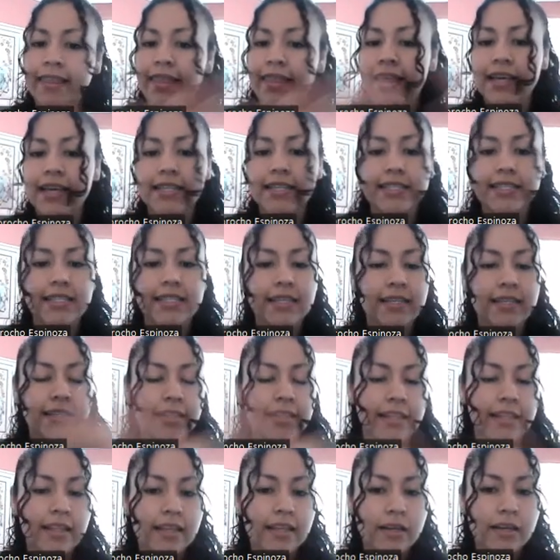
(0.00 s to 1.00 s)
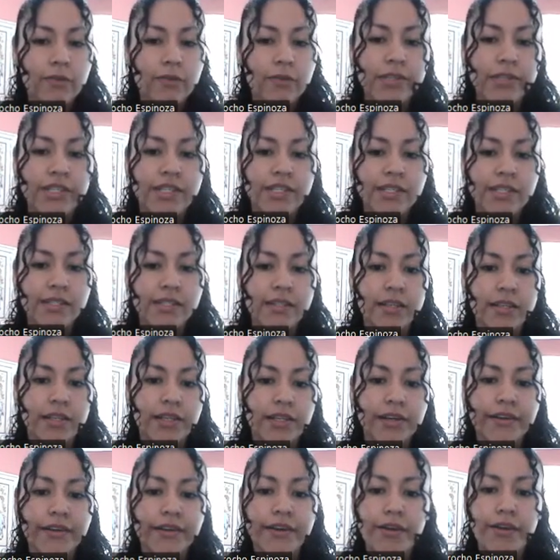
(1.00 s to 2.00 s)
Thus, the language is
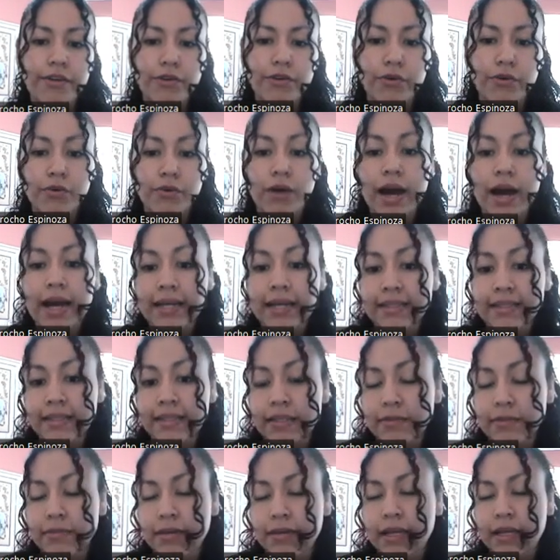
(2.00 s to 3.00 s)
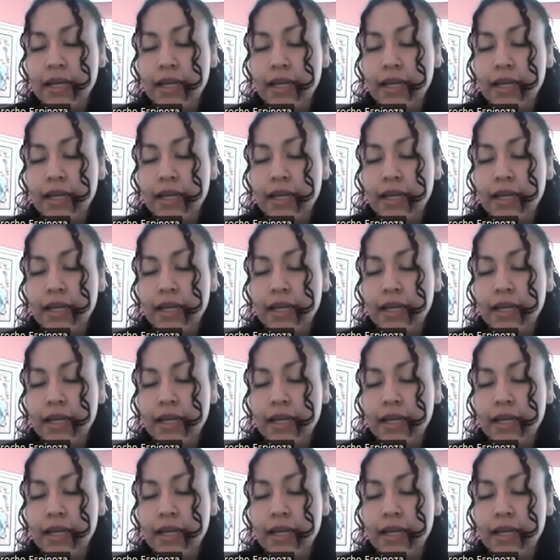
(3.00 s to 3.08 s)
learned through active